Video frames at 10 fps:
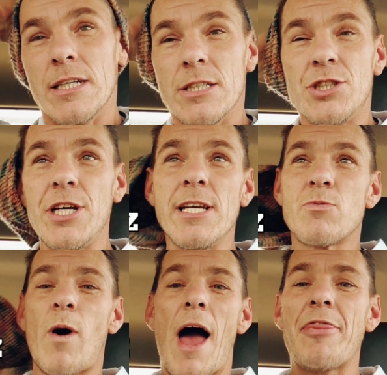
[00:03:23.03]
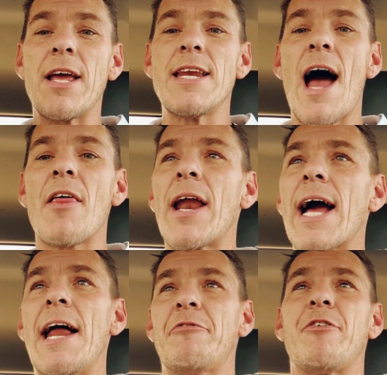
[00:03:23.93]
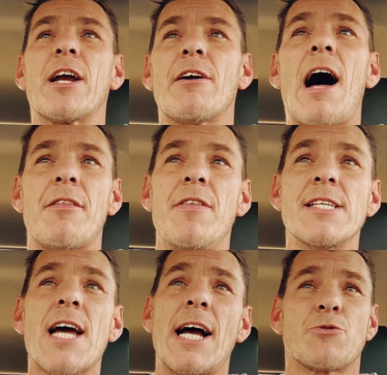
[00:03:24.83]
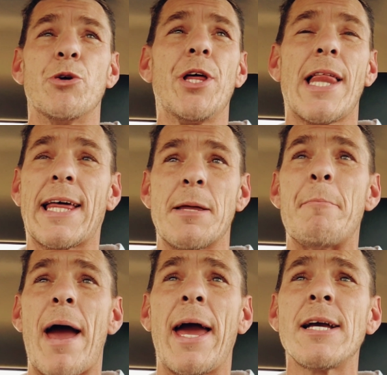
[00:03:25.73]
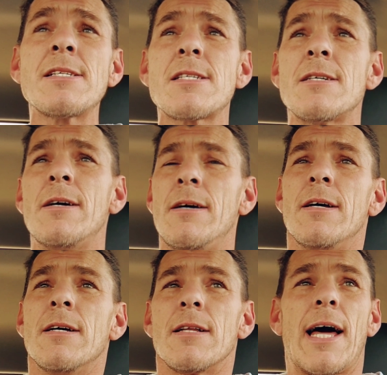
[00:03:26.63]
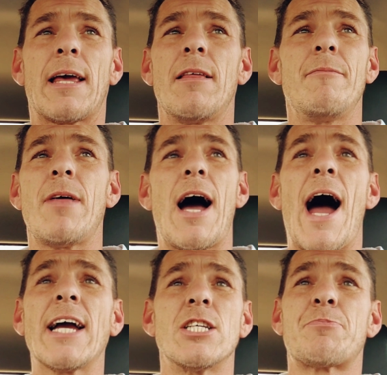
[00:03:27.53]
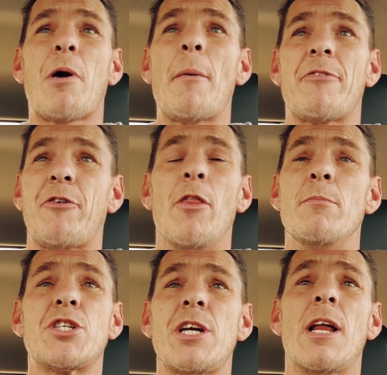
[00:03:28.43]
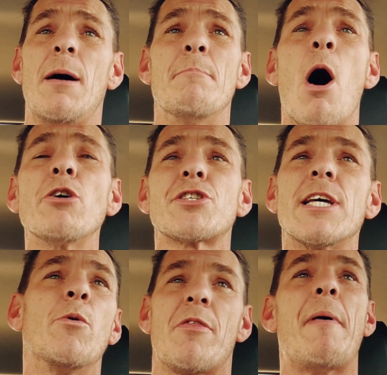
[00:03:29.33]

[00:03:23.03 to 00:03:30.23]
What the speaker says: geez, I think now that I got it figured out that these guys really like the bangs, like I could just probably fill the machine up mostly with